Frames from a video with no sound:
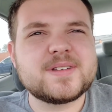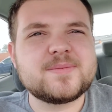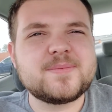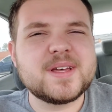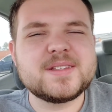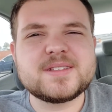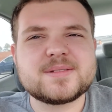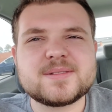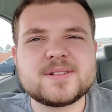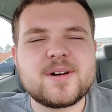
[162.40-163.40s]

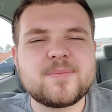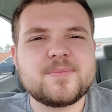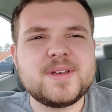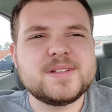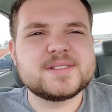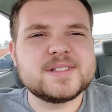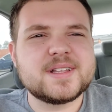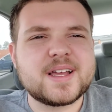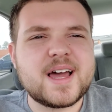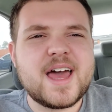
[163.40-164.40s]
pens are easy.
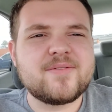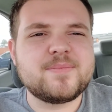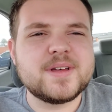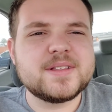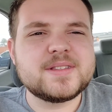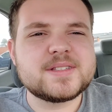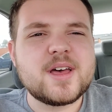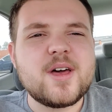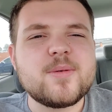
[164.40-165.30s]
Like, I have pens."